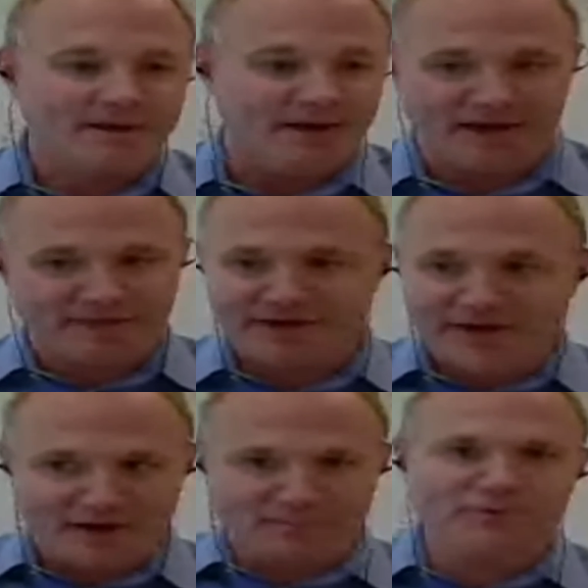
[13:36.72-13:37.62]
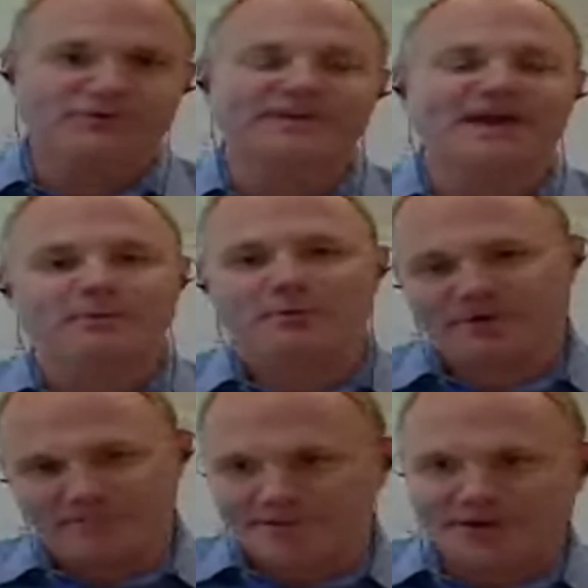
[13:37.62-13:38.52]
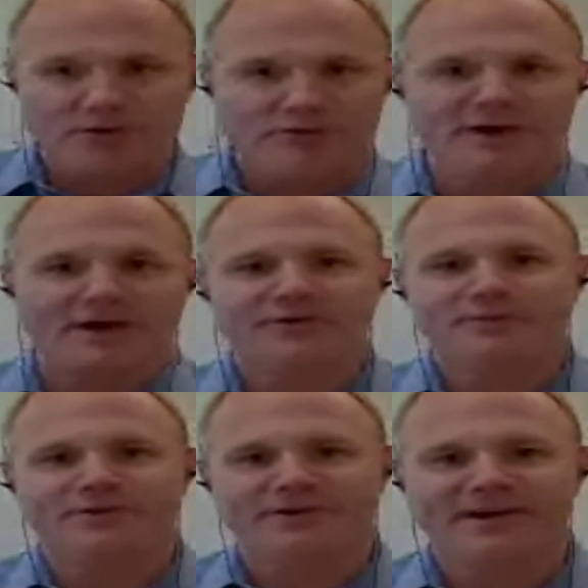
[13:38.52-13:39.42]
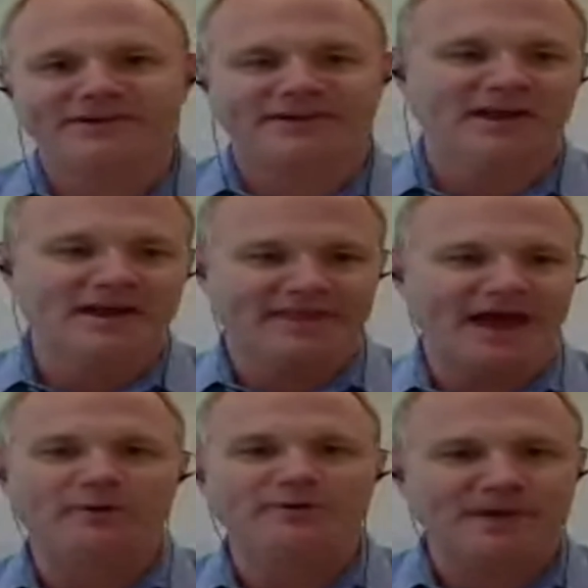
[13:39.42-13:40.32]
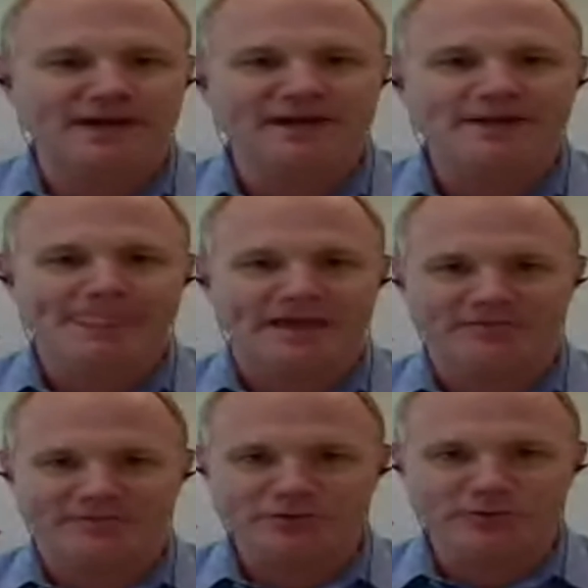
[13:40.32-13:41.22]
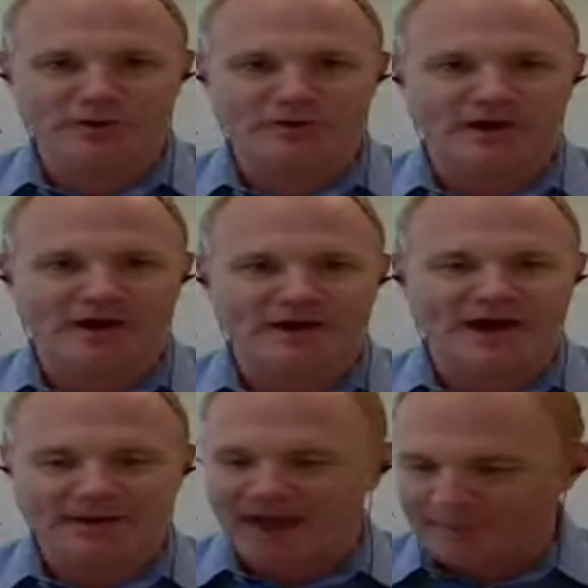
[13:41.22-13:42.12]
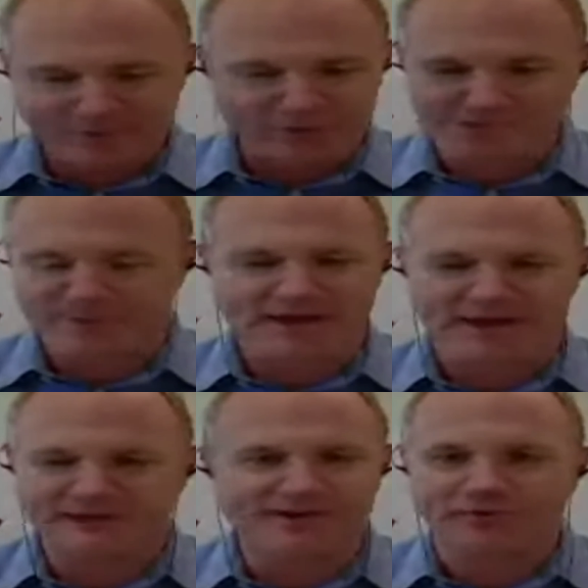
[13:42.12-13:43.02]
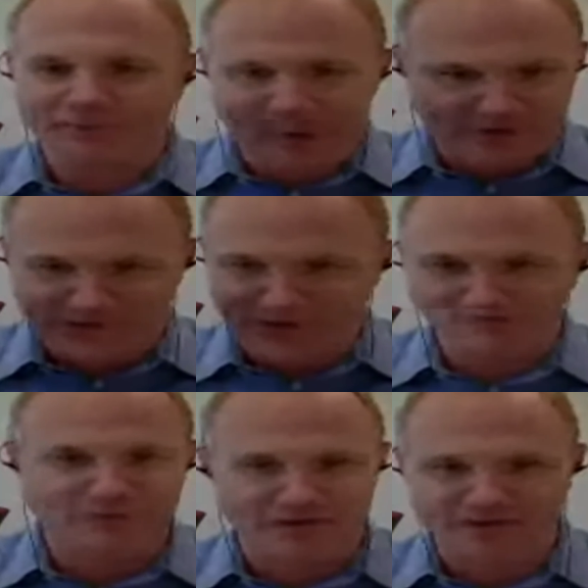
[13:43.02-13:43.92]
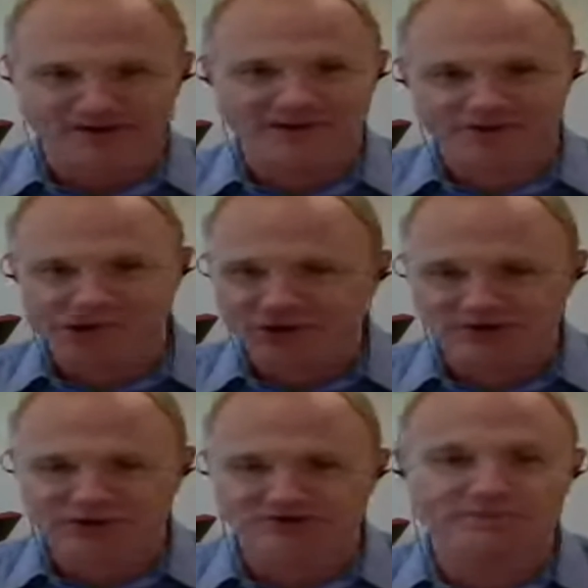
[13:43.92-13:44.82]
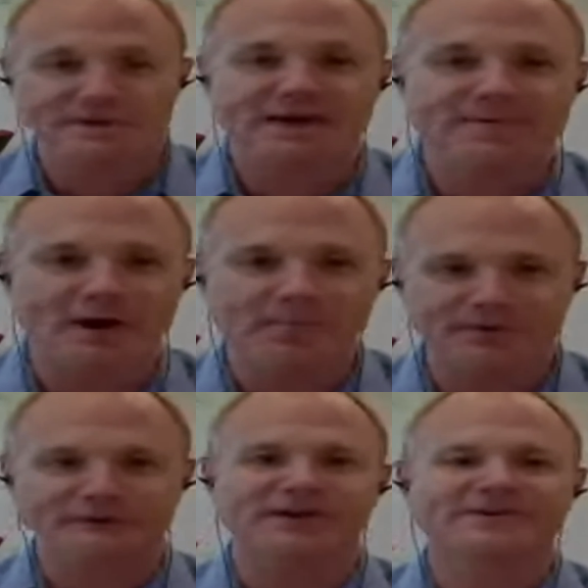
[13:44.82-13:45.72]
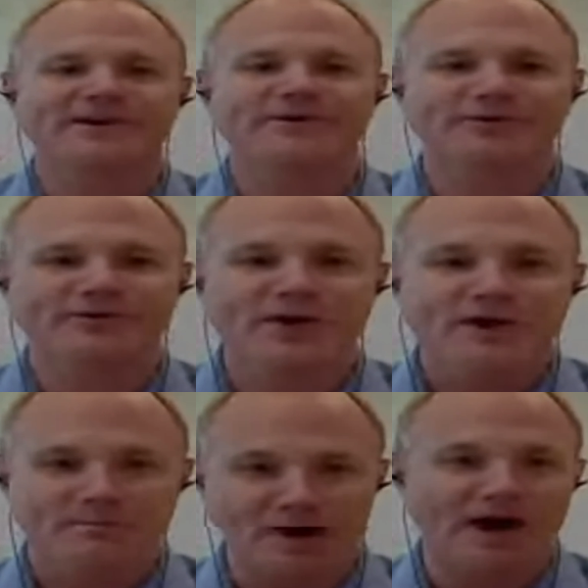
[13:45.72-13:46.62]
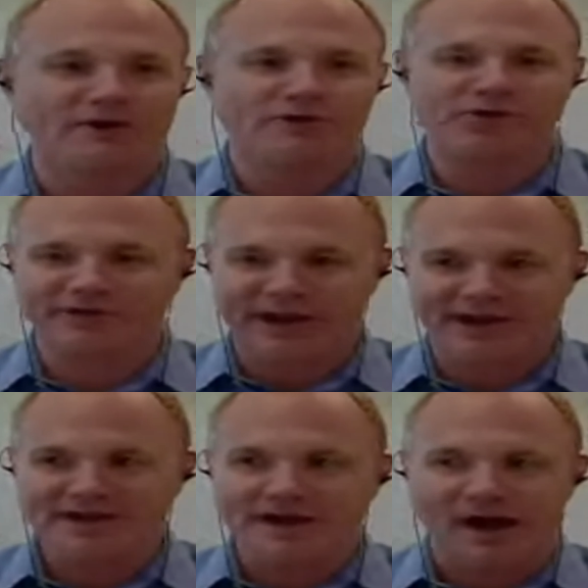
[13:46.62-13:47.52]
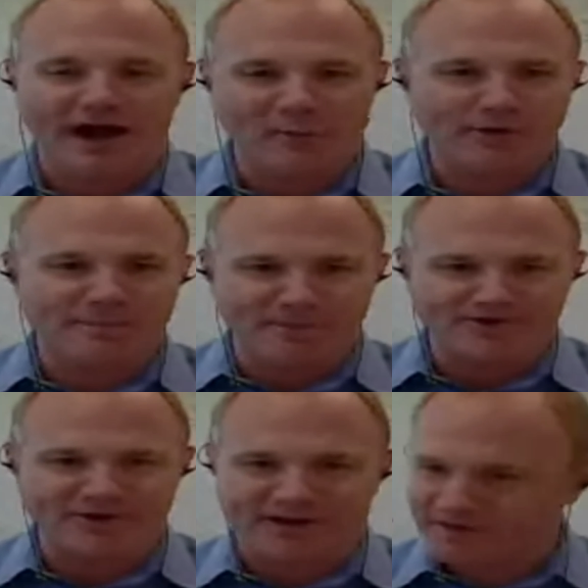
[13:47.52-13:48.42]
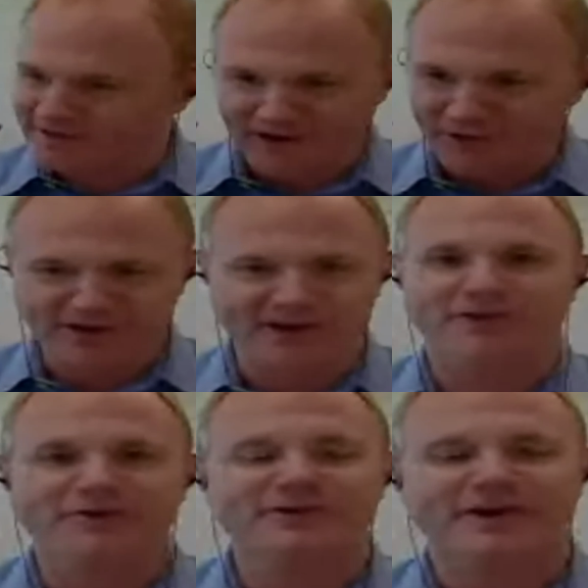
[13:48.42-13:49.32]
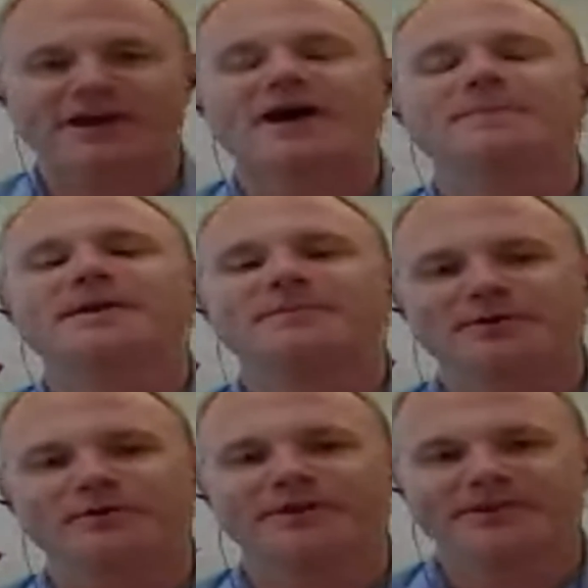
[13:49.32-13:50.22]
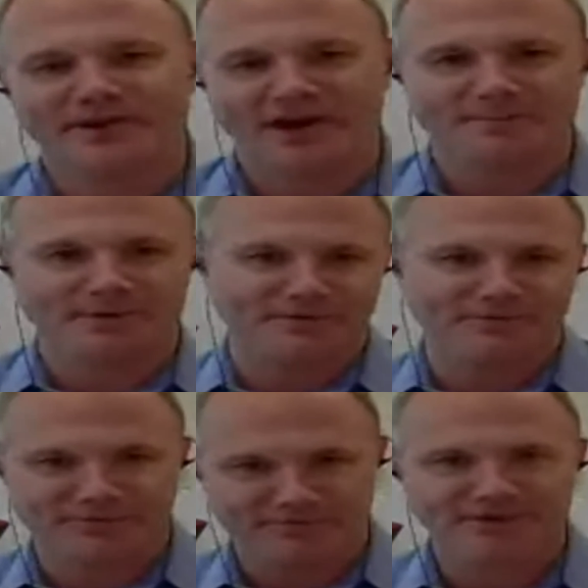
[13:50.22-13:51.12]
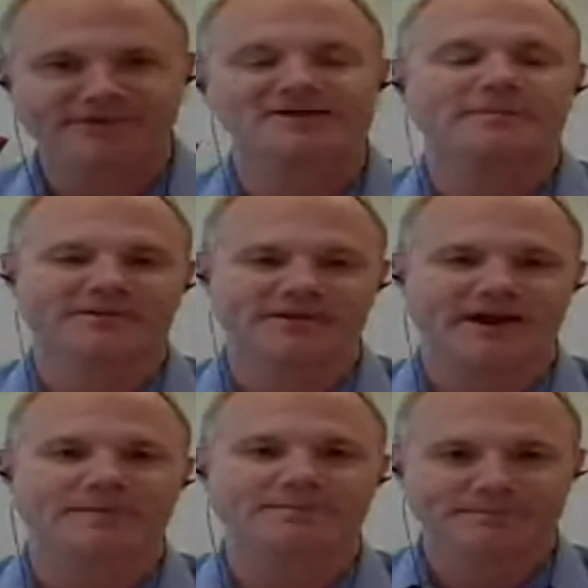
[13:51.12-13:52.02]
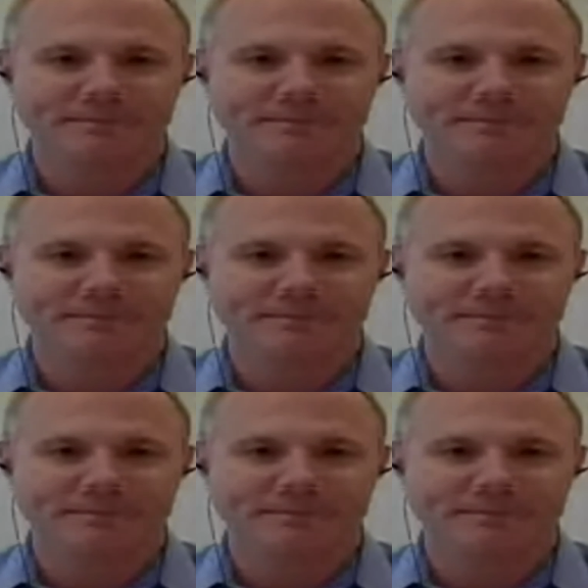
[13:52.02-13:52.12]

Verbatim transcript: And then cut them loose at that point, maybe go to a customer success thing. That would be if you were absolutely being as selfish and selfish as you could could be about building a sales model, you'd say, I want a bunch of sales killers that can come in and build this type of this type of setup.